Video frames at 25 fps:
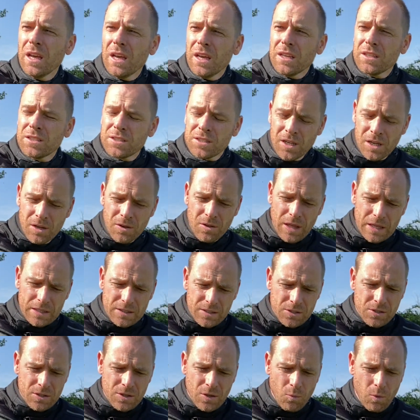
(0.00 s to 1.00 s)
So
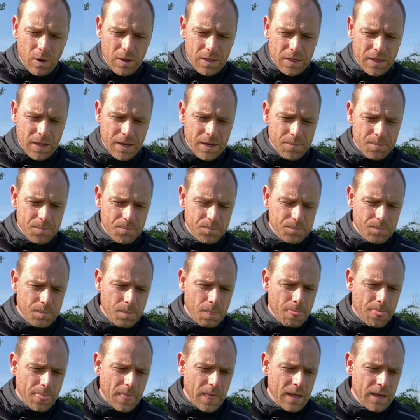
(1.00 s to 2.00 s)
that's the one thing.
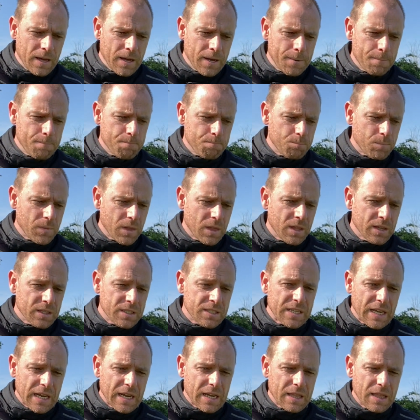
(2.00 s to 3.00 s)
The
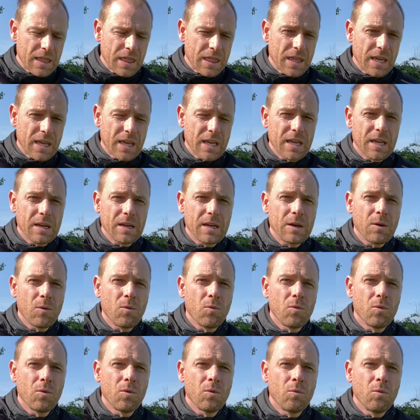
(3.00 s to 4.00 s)
second thing
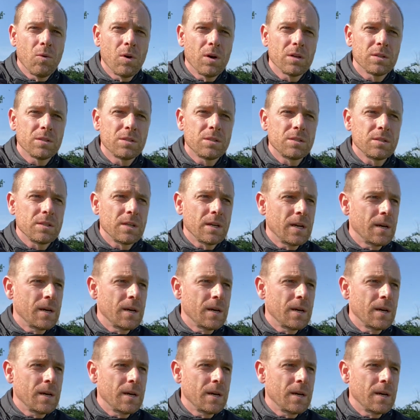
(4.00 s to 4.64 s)
was